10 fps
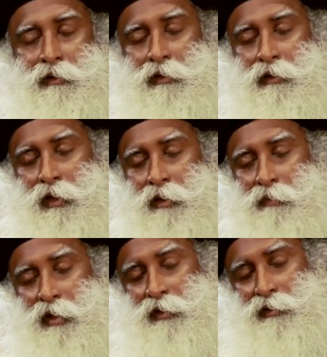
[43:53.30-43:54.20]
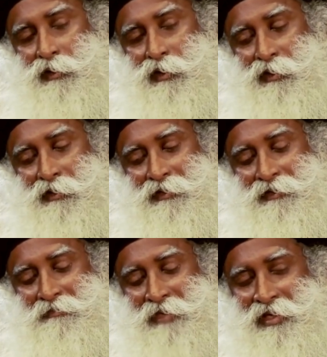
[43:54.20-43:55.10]
I'm not
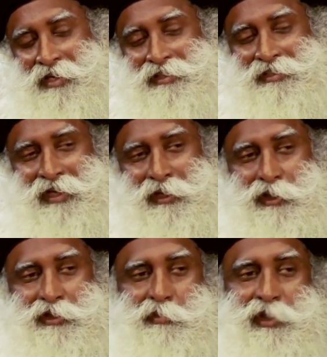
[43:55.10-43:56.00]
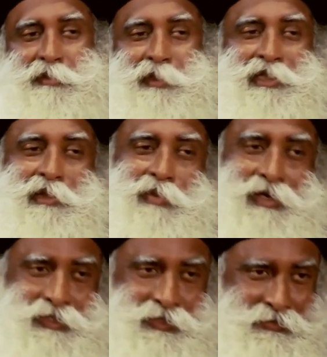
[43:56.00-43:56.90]
a, by any standards a pessimistic
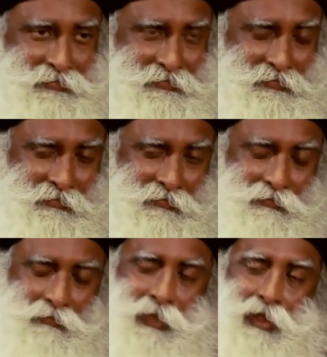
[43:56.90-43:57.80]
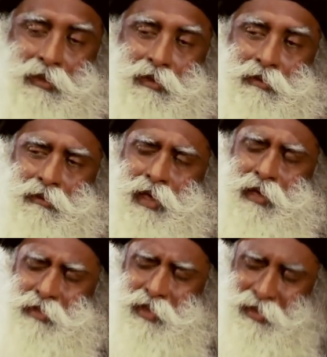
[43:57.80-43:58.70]
person, but
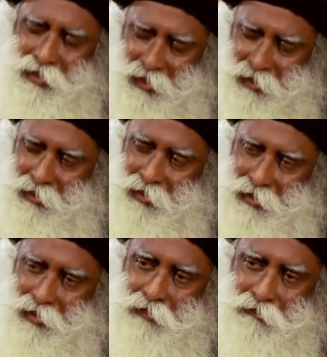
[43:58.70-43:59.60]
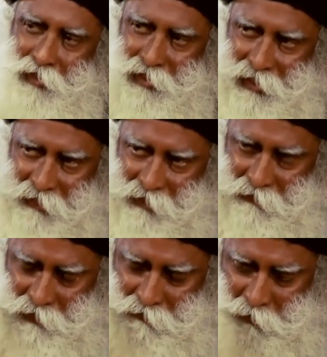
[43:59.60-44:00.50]
I'm just seeing this. If this
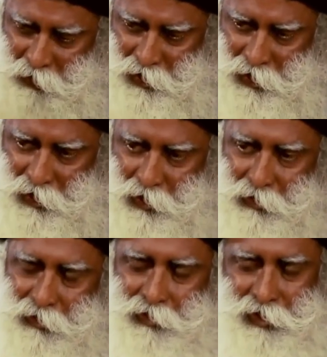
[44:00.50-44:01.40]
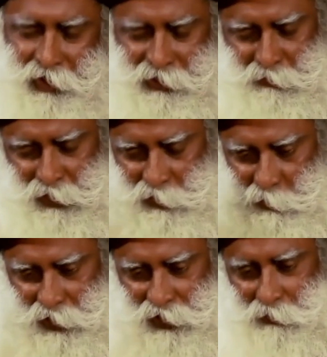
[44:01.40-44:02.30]
level of information continues and it'll
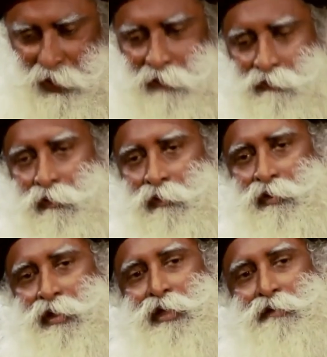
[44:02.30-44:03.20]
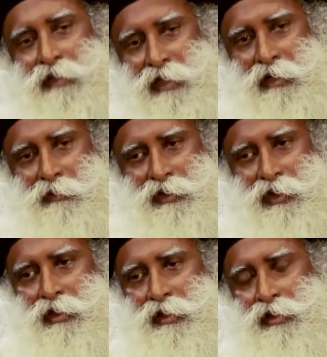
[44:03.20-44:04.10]
multiply manifold for the coming
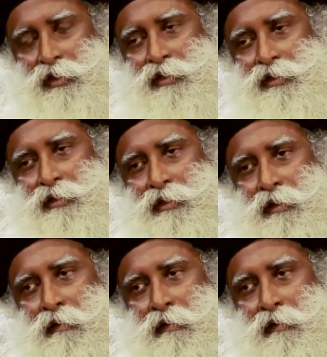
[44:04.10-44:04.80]
generations,